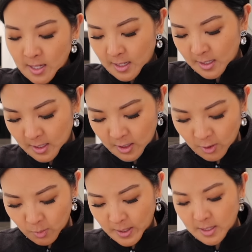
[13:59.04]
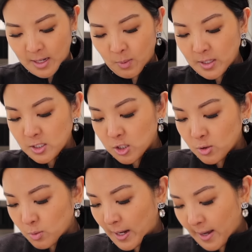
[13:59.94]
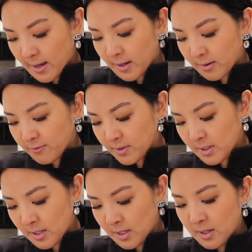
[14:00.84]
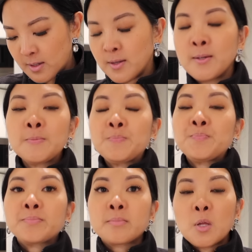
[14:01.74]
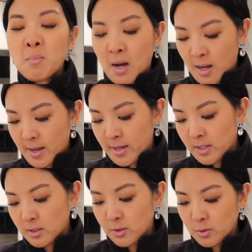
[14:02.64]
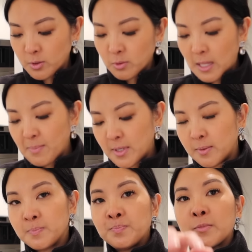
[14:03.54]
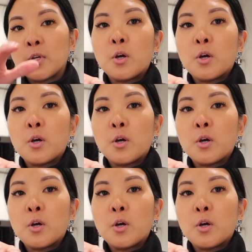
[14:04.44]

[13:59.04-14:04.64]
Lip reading: And in here right now, I do have my Lululemon